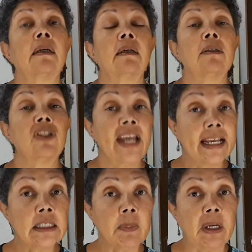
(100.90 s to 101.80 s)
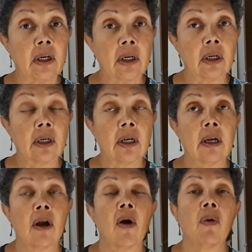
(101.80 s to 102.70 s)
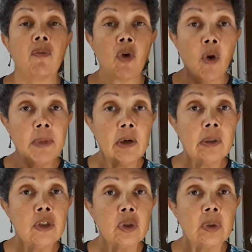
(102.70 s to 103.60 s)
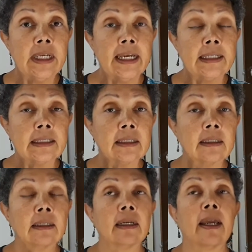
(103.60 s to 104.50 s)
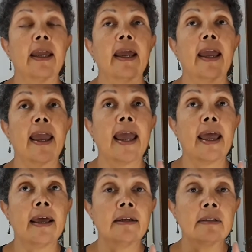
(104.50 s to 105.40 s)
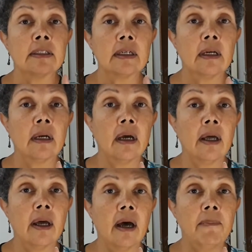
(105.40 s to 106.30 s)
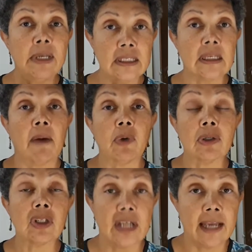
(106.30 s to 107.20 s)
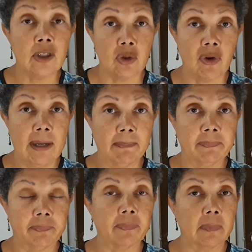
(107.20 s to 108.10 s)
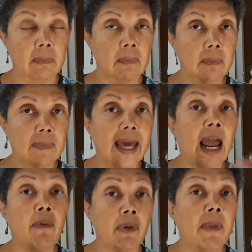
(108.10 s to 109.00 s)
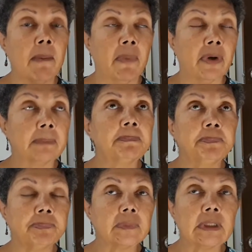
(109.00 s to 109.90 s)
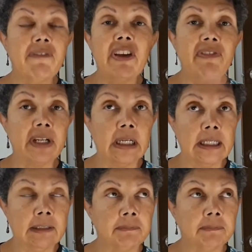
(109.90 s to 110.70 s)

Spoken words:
Shakespeare, Romeo and Juliet, and Midsummer's Night's Dream, that I remember vividly.